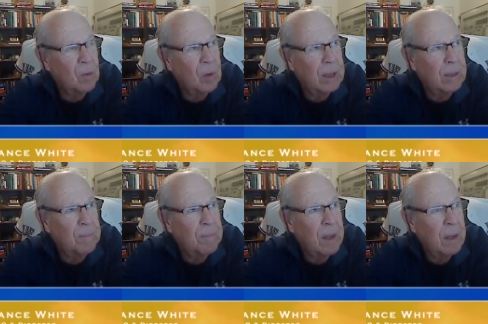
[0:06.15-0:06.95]
One,
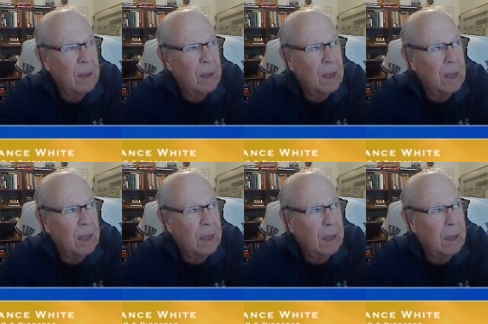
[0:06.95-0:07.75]

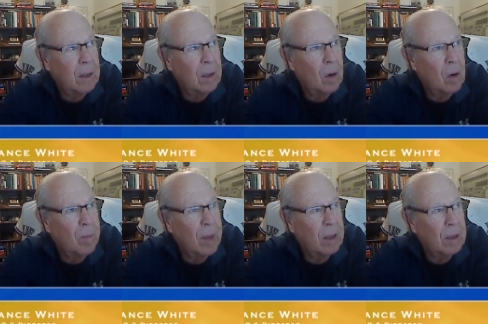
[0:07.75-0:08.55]
the Go
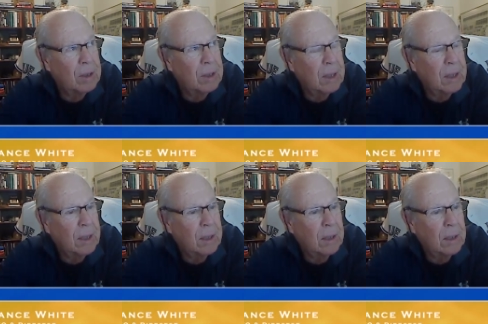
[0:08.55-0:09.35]
Metals
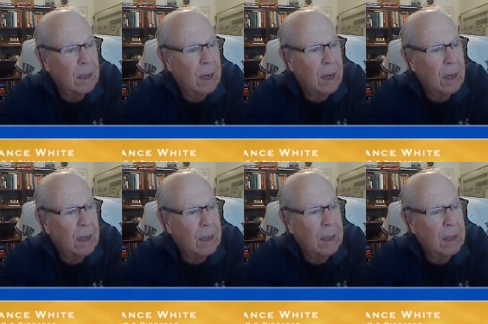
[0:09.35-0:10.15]
uh,
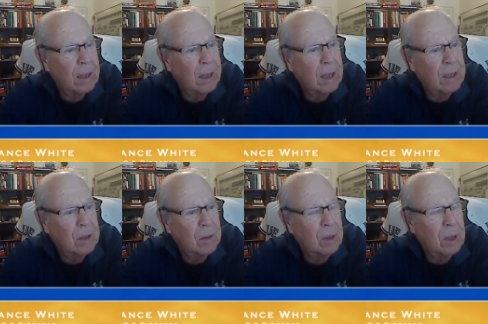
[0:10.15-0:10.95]

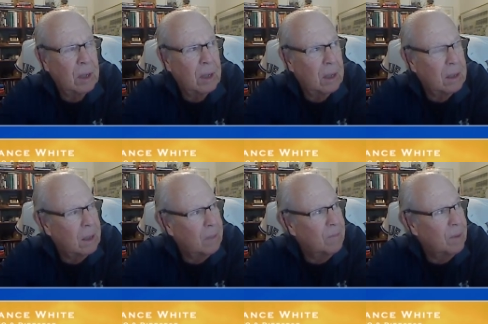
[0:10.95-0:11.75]
issued
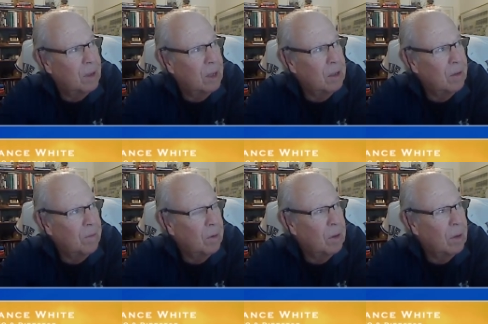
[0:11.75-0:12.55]
some initial
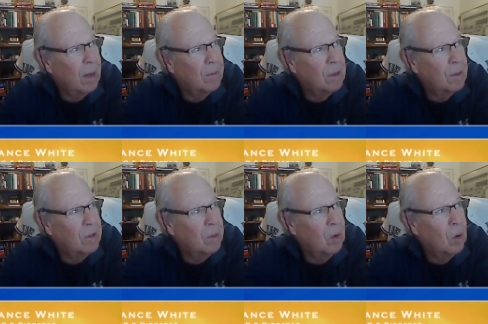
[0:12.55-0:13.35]
photographs of
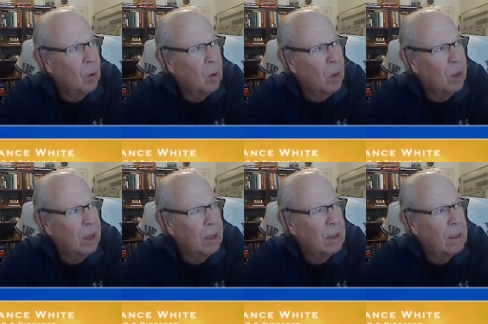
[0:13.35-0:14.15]
some core
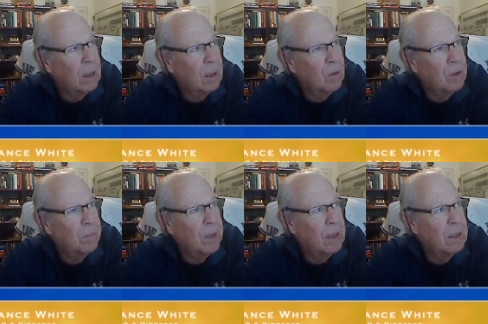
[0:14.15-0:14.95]
that uh, was
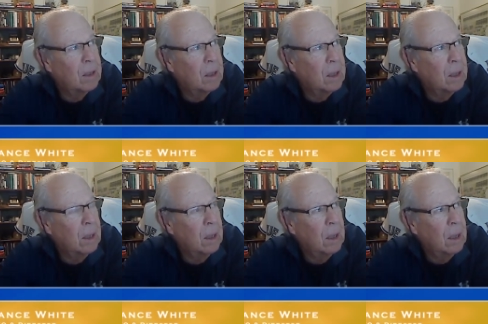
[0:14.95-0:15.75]
based on
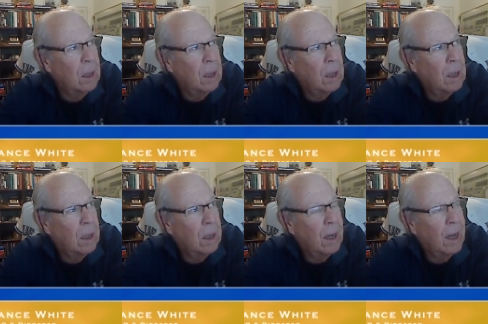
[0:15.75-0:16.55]

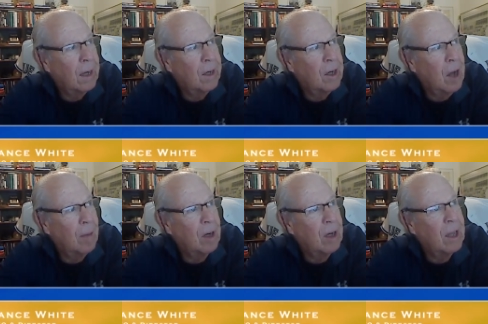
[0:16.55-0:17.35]
uh, an
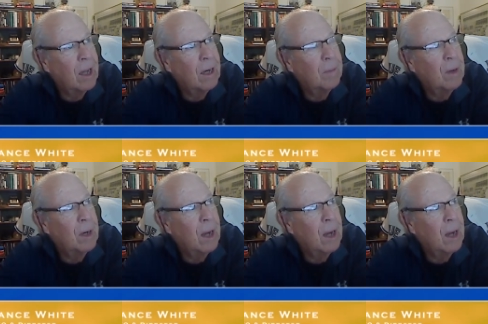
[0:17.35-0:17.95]
anomaly that had been